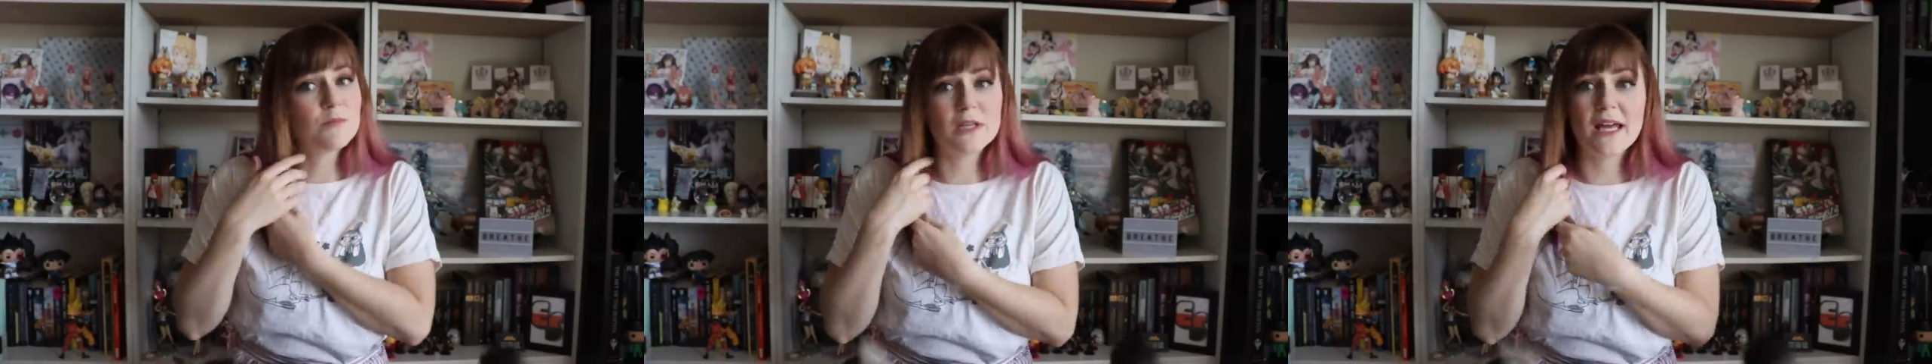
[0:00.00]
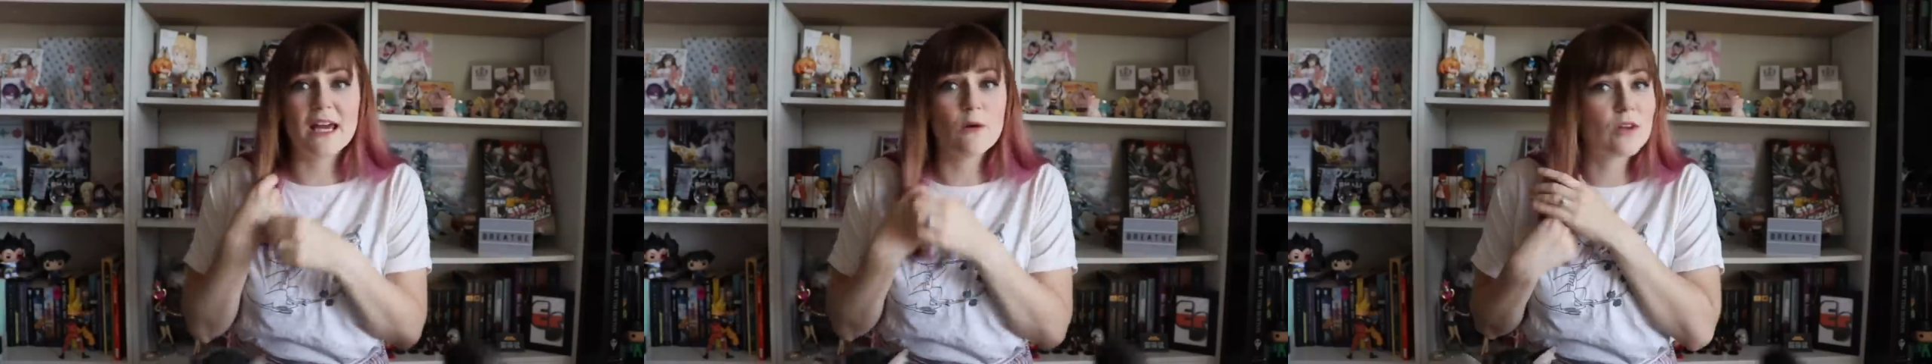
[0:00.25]

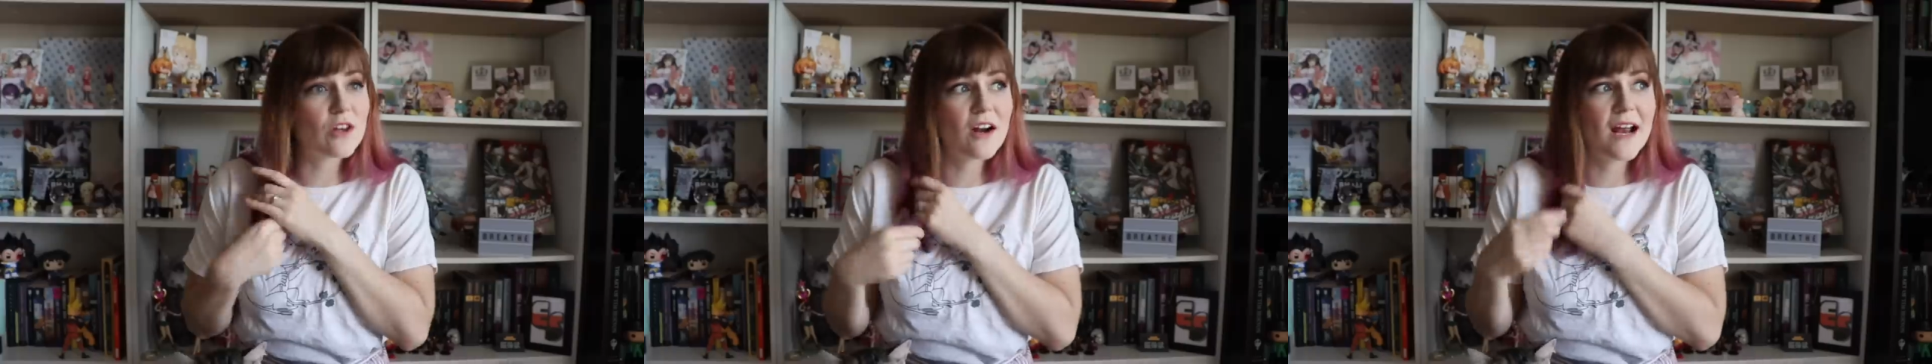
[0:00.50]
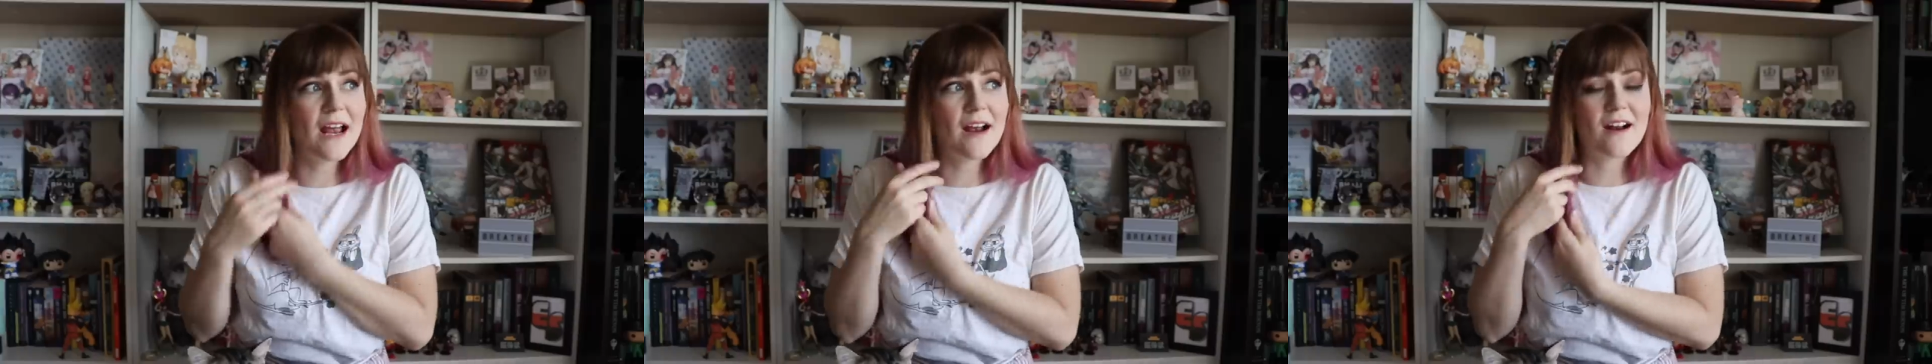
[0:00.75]
playing with our
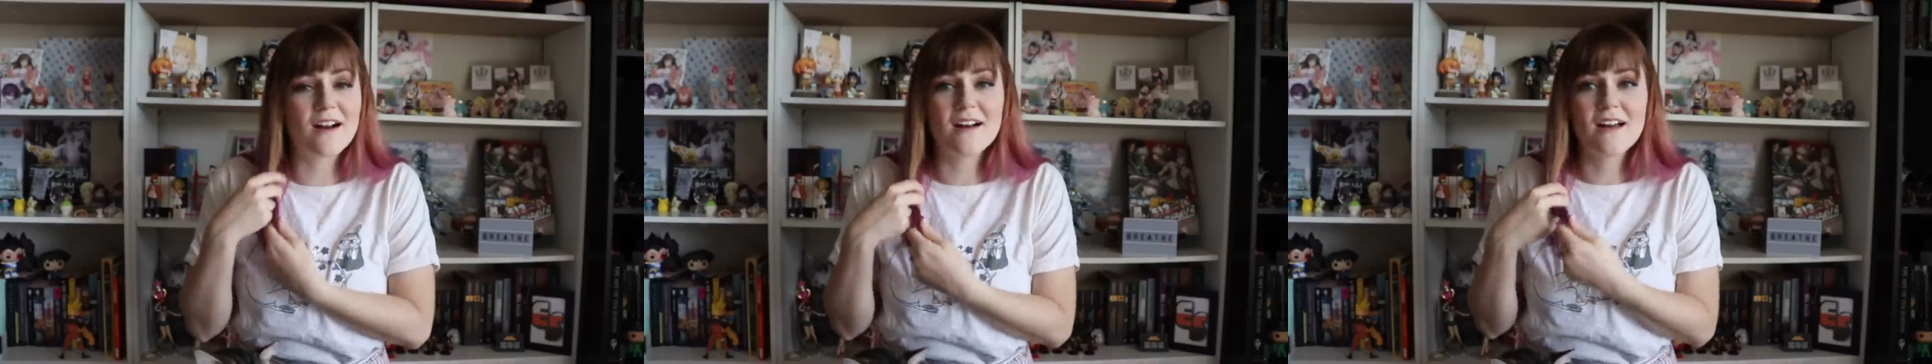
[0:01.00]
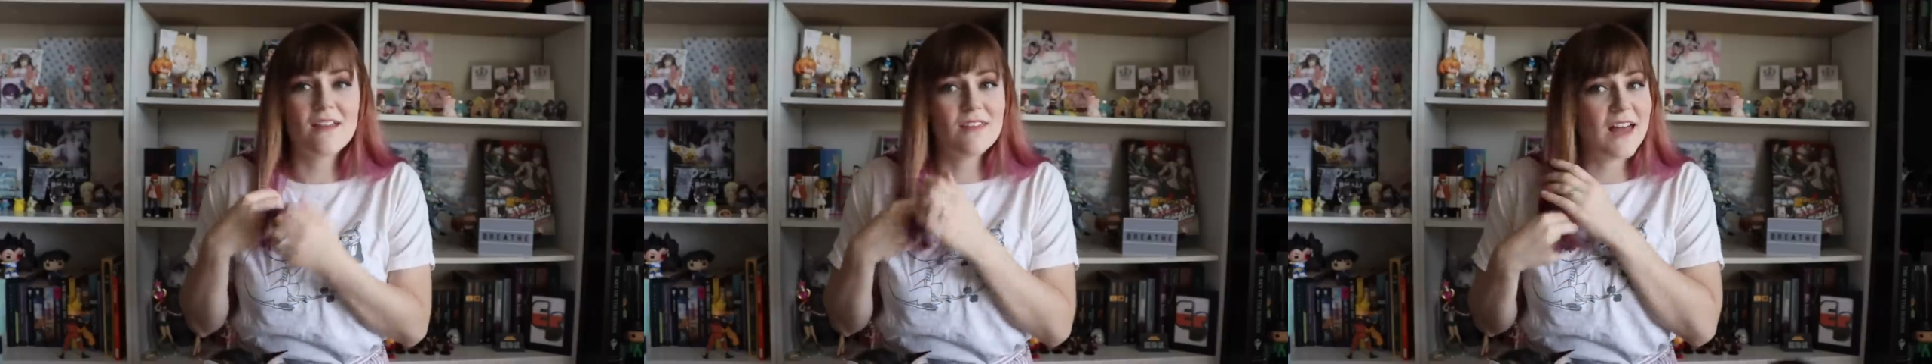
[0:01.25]
hair.
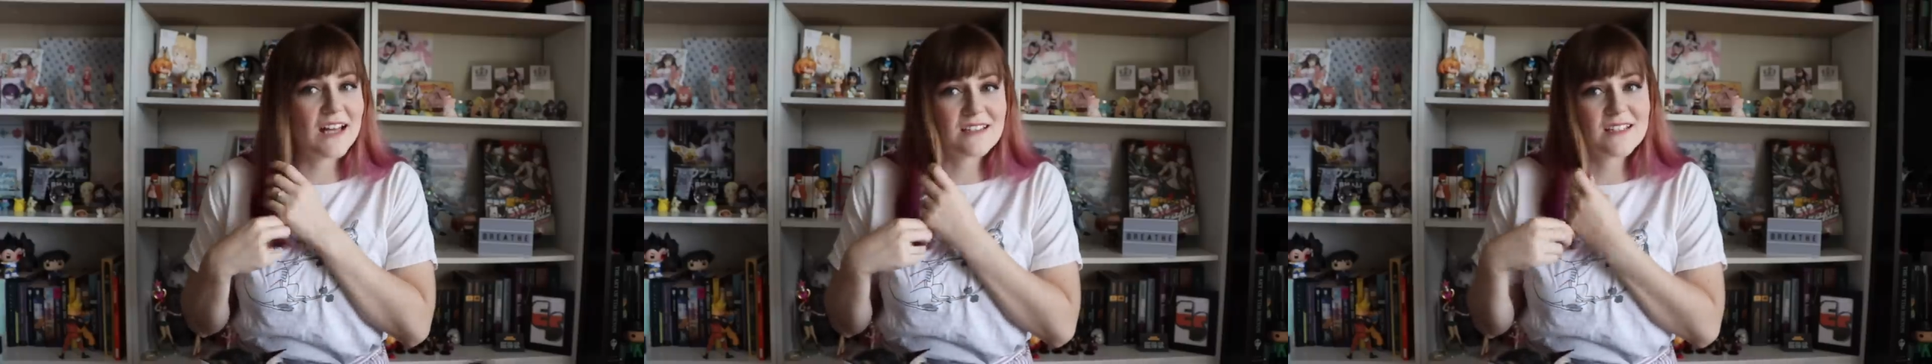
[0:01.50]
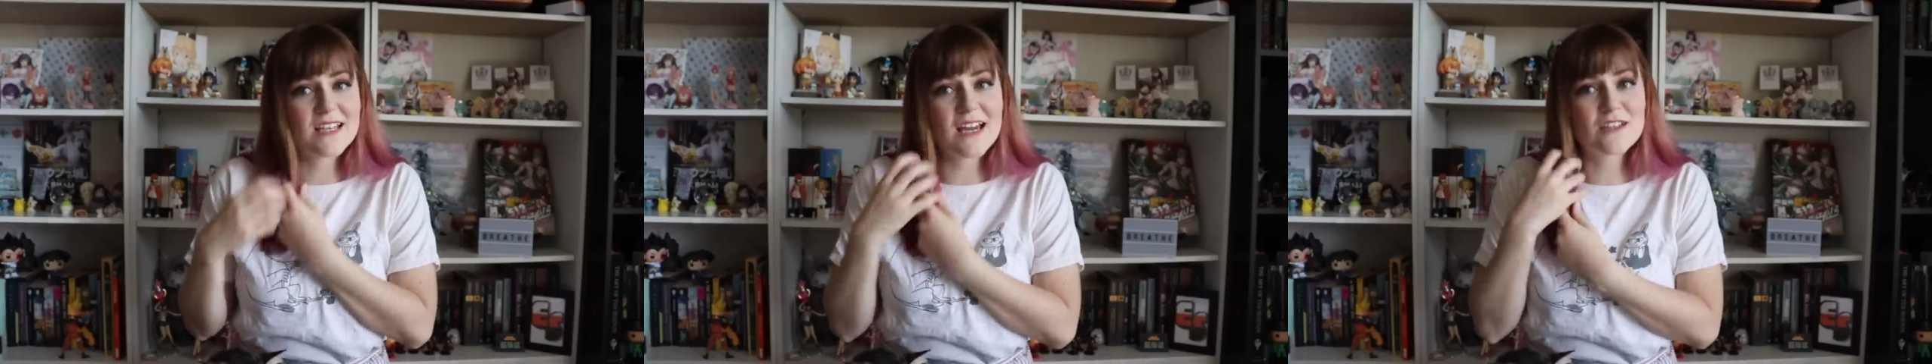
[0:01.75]
That's
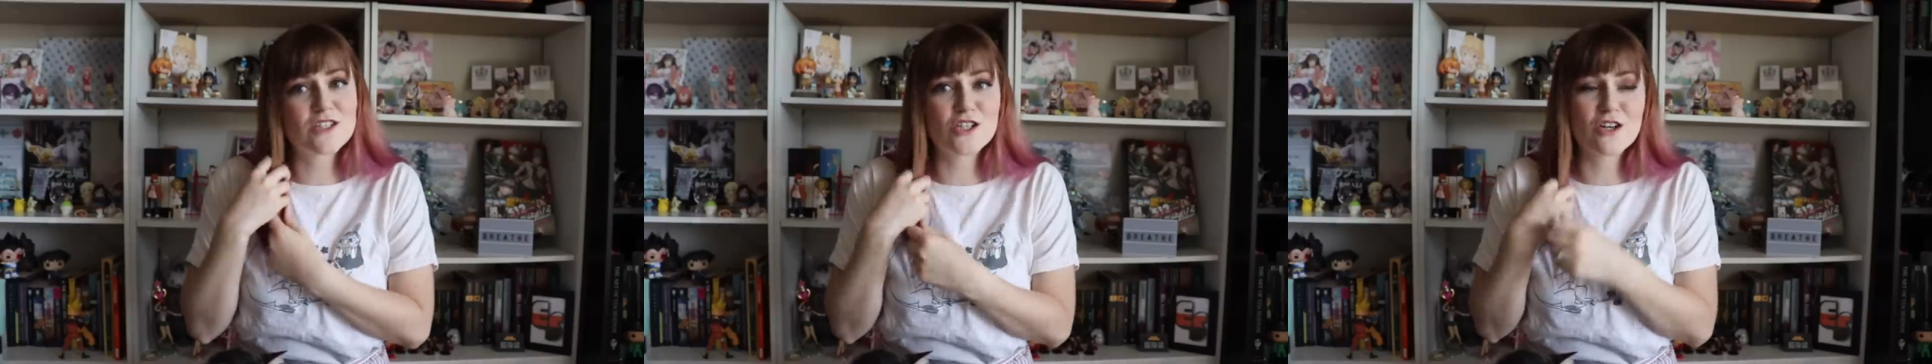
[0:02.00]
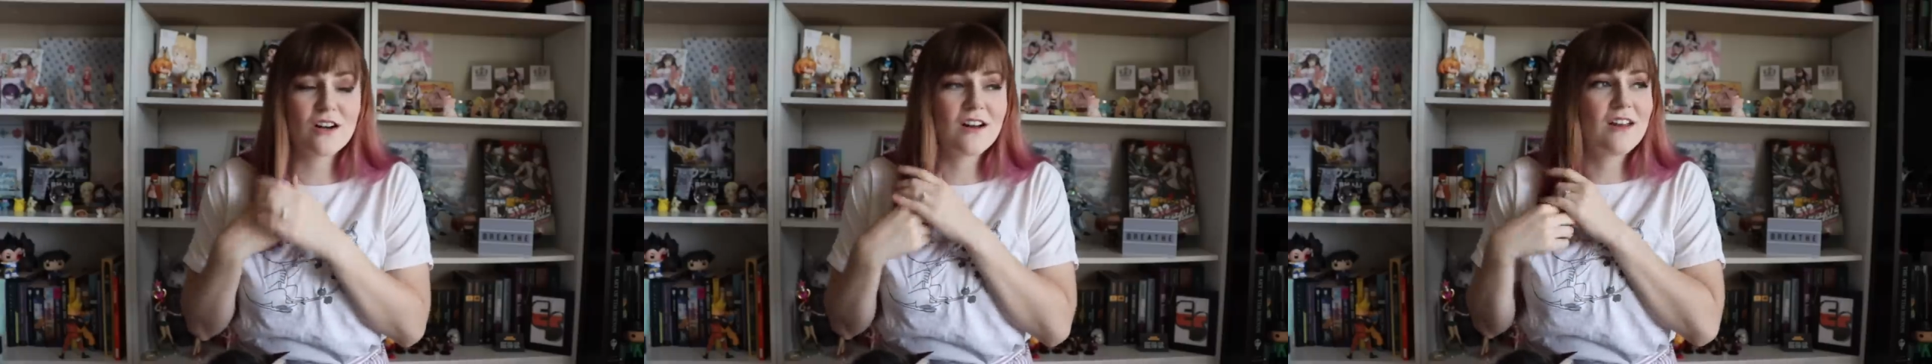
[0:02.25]
a
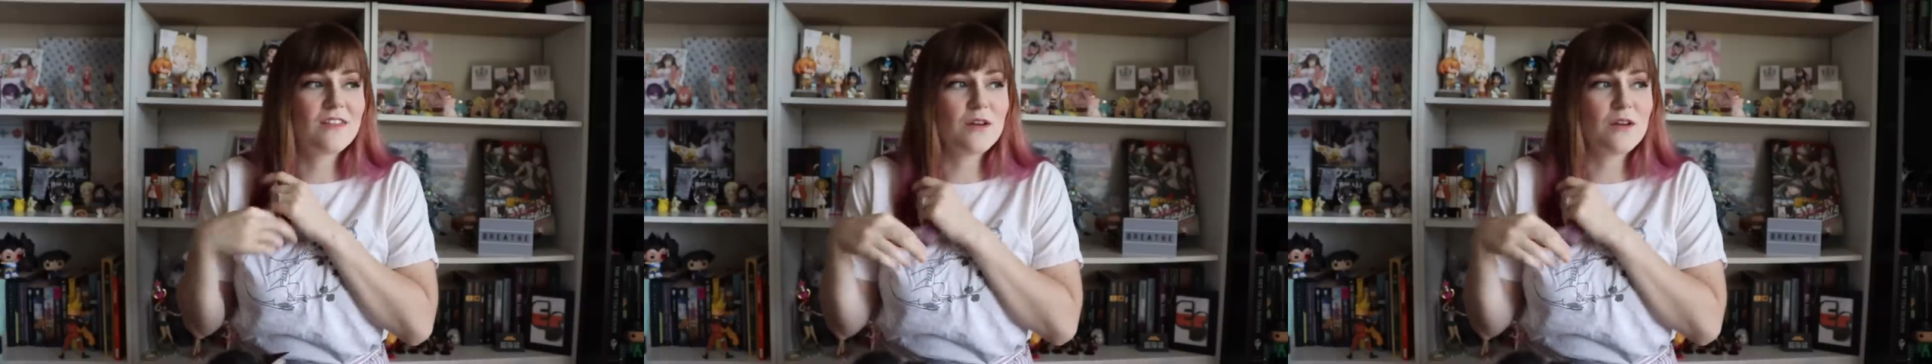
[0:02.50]
texture